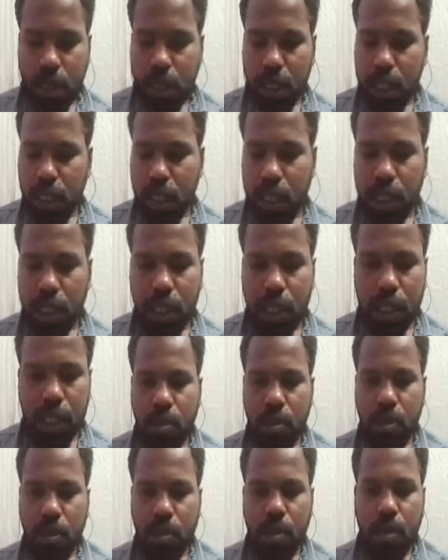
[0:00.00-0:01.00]
just this,
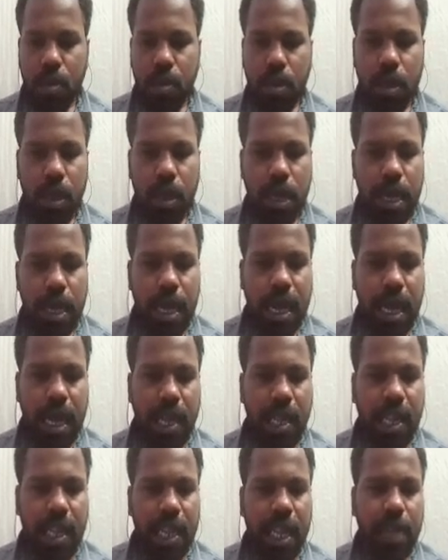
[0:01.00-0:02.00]

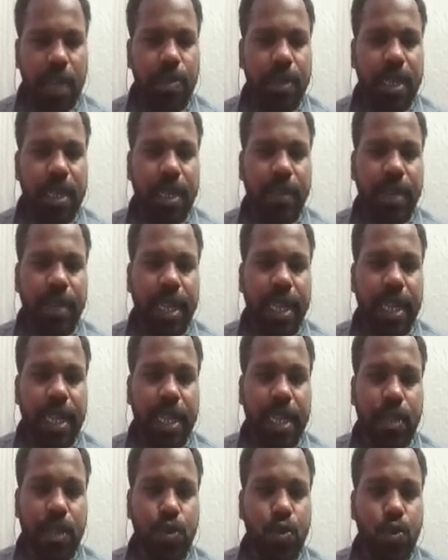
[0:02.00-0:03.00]
and let me divide
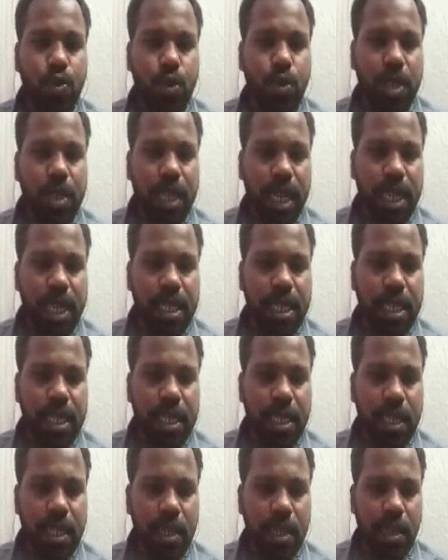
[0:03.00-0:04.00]
it into two
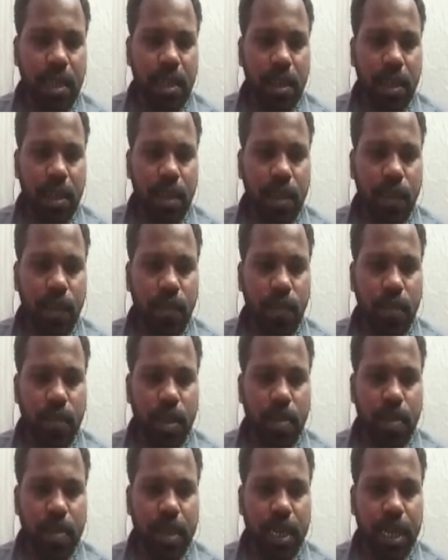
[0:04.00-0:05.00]
cells from